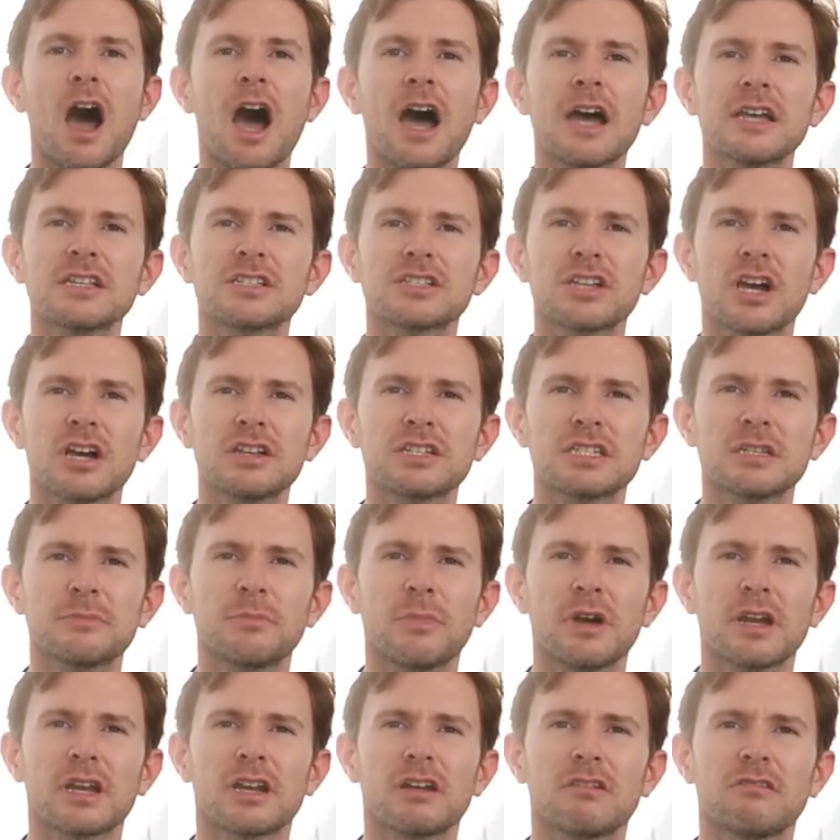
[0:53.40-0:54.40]
I started
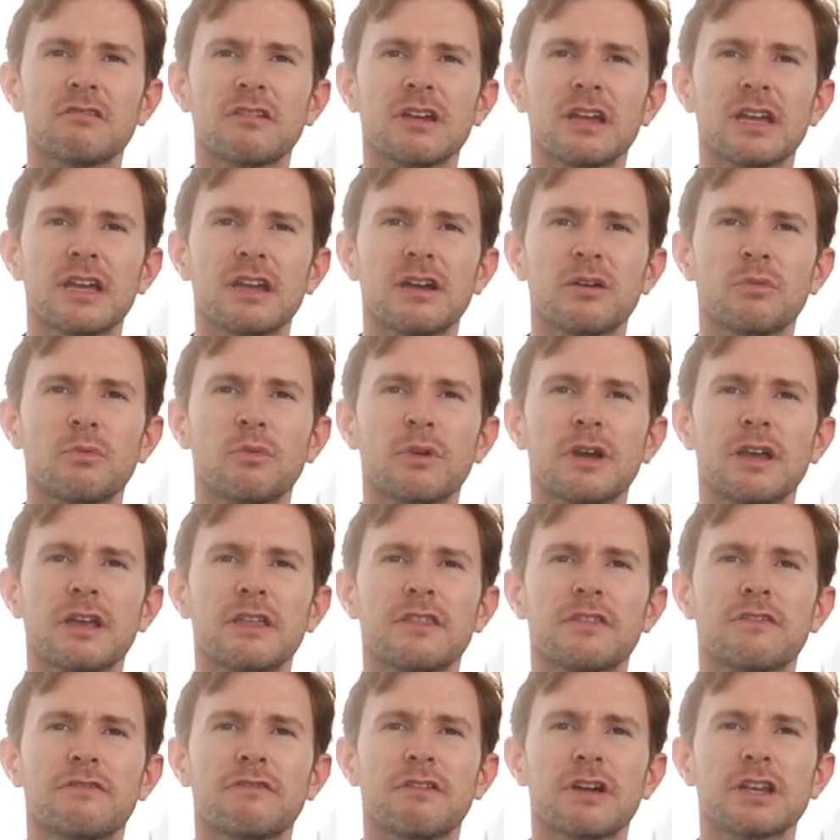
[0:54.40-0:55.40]
my career
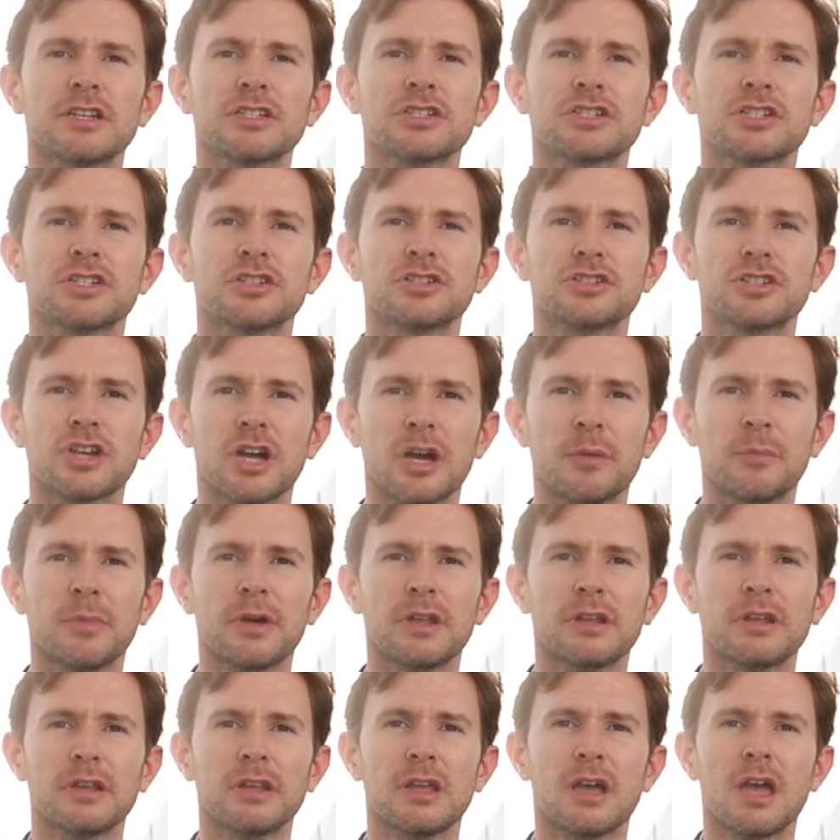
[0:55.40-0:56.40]
with French and
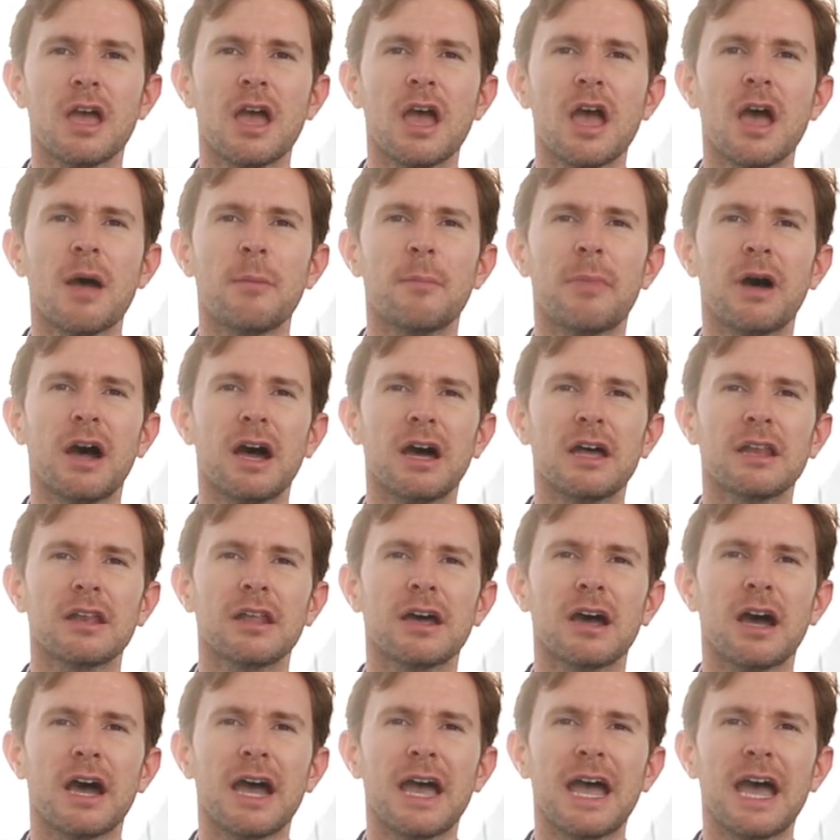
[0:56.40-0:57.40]
German, but
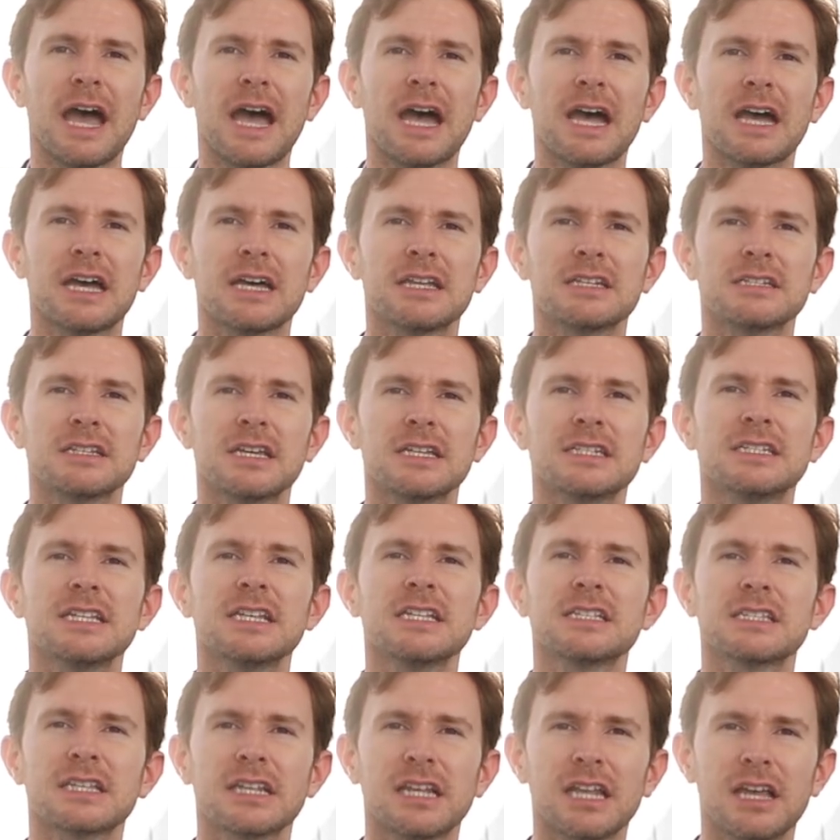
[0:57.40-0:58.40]
I had a
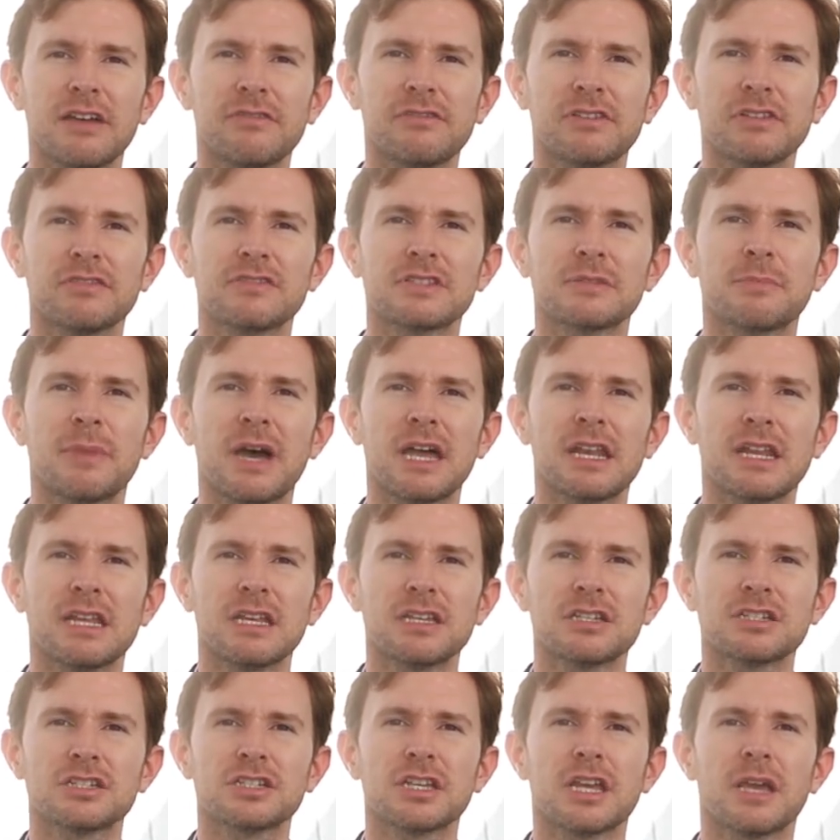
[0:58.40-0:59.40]
decent level of
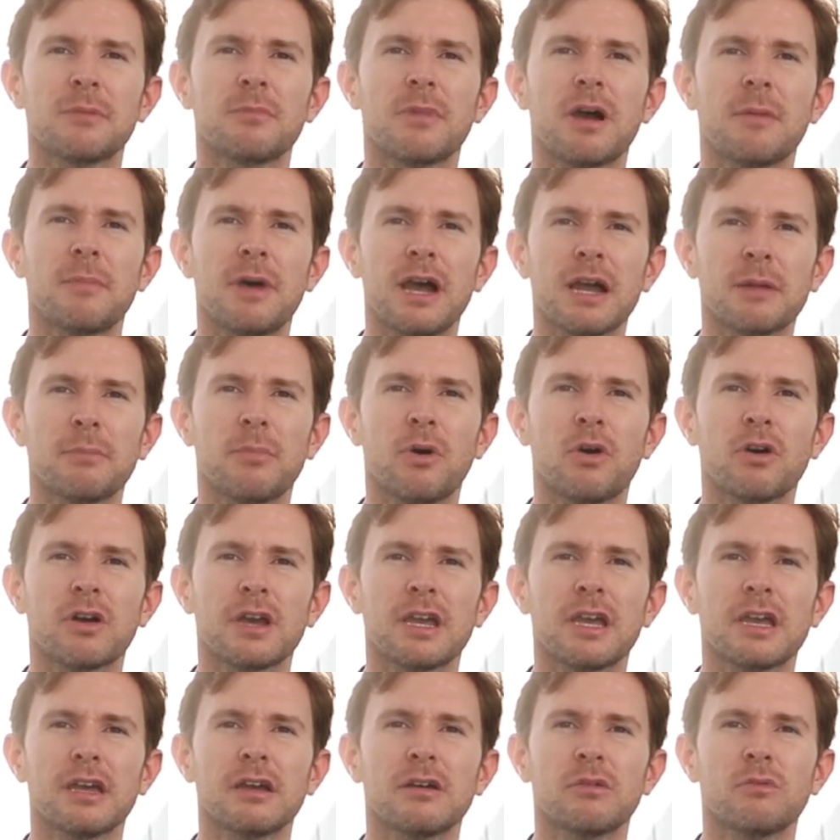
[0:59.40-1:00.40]
Spanish in my back
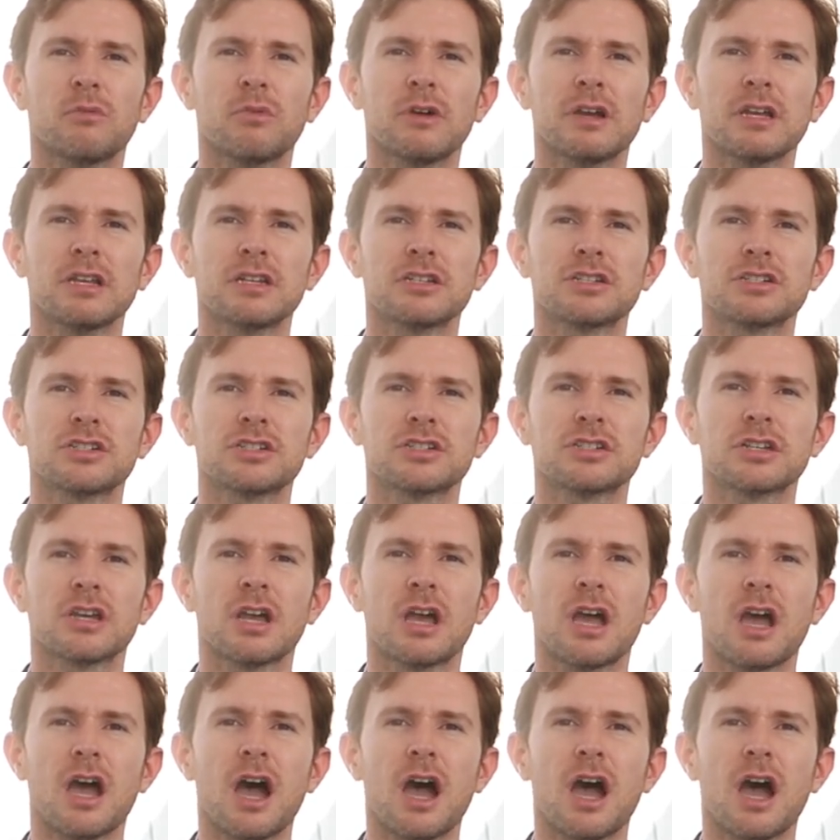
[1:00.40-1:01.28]
pocket, which